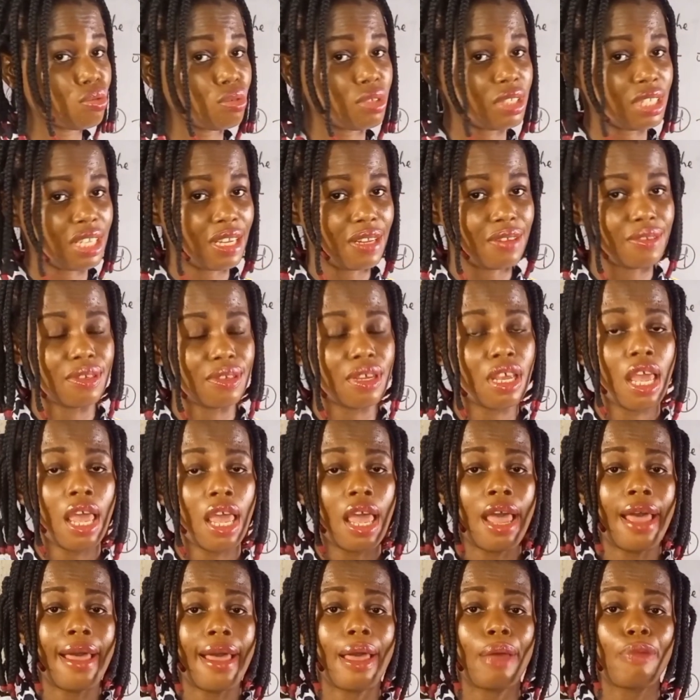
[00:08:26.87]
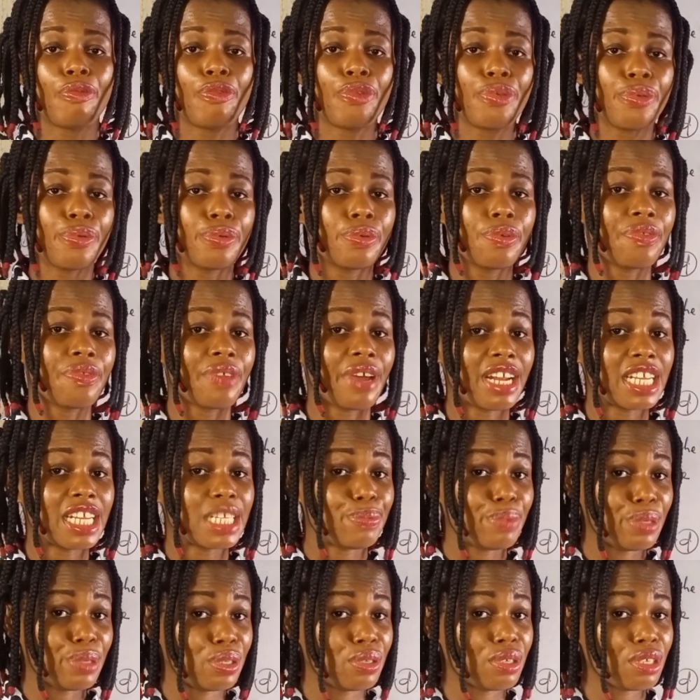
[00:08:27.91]
o sound, and u that
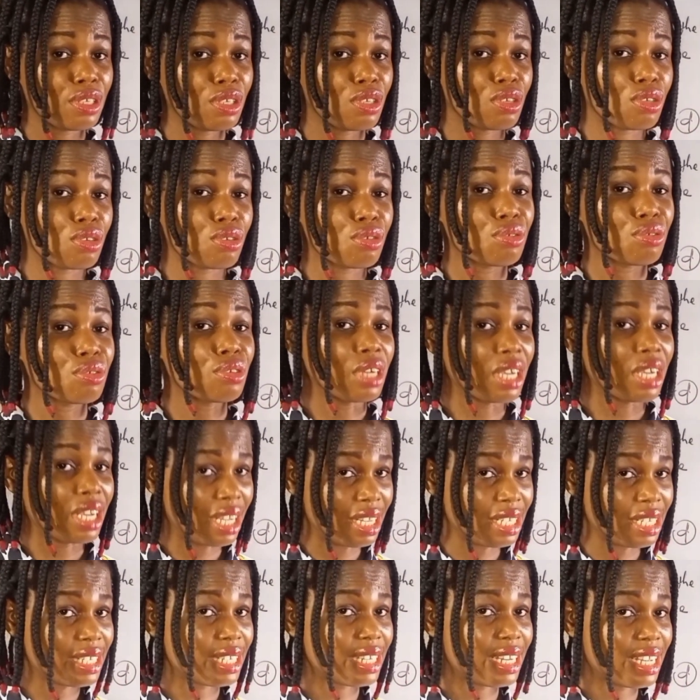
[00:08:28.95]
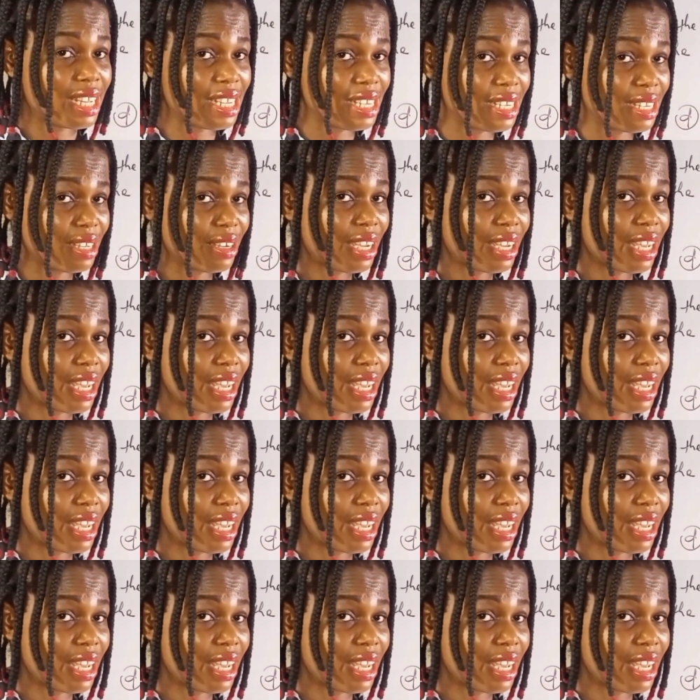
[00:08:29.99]
is between two consonants.